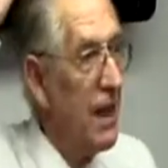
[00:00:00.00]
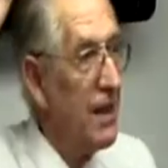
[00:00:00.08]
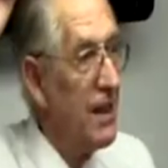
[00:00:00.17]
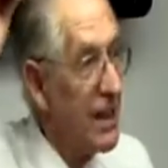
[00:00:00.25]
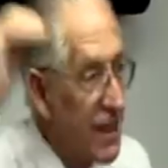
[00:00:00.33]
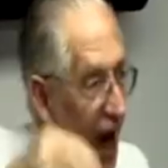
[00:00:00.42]

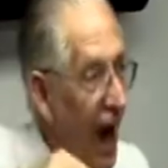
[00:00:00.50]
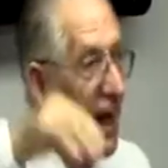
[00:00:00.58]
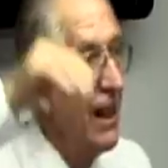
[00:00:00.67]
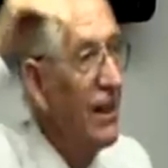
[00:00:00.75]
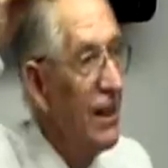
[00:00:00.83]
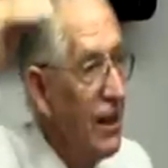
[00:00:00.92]

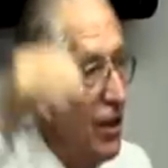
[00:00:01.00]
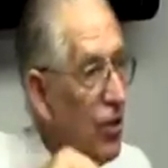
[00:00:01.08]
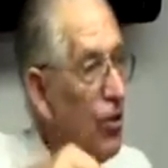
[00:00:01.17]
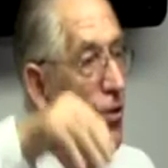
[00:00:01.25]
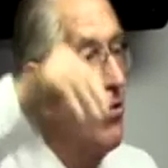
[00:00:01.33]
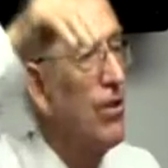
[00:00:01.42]
decided to
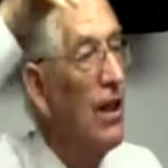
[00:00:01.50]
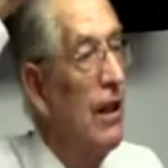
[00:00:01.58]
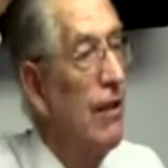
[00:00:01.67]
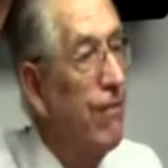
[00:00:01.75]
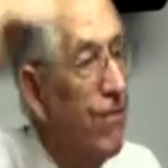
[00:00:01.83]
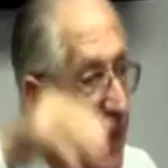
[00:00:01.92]
use
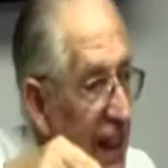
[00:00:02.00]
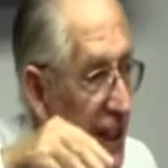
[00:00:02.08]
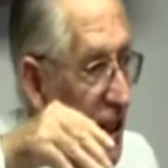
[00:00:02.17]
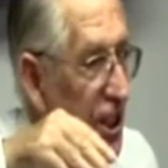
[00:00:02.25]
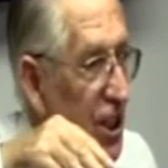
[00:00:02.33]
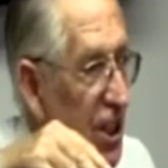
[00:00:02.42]

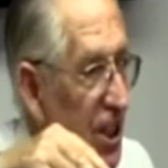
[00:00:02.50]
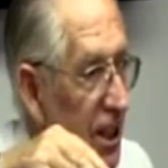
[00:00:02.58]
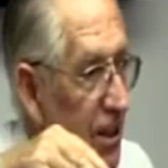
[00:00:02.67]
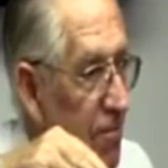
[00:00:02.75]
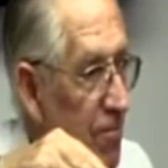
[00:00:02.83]
feasts.